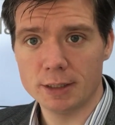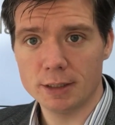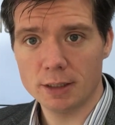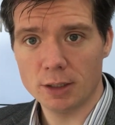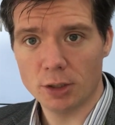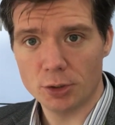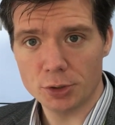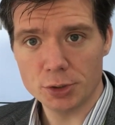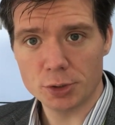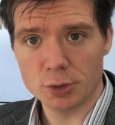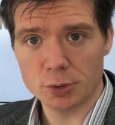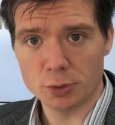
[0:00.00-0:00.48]

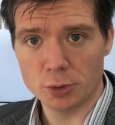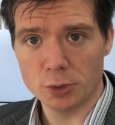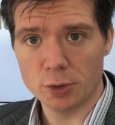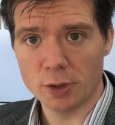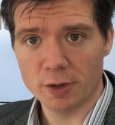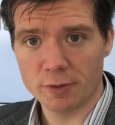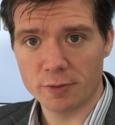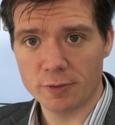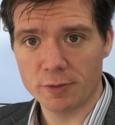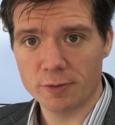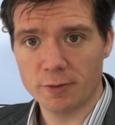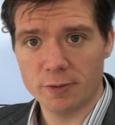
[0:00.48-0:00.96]
Also, you
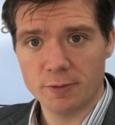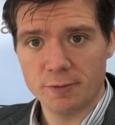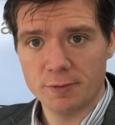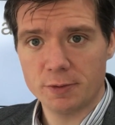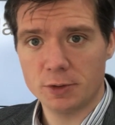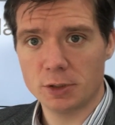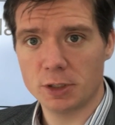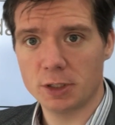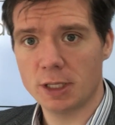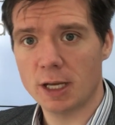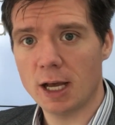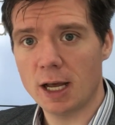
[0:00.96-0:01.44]
have
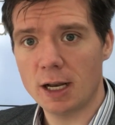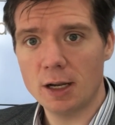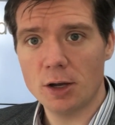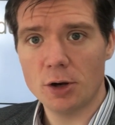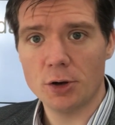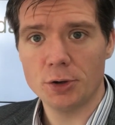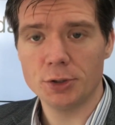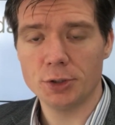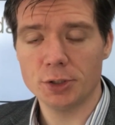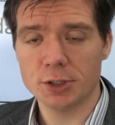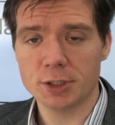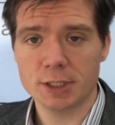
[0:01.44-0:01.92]
color
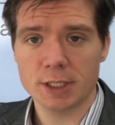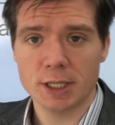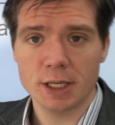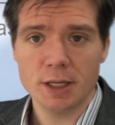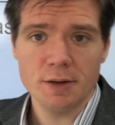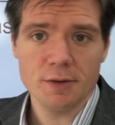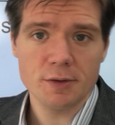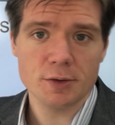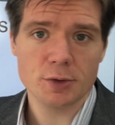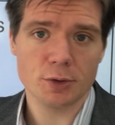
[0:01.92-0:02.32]
on yourself,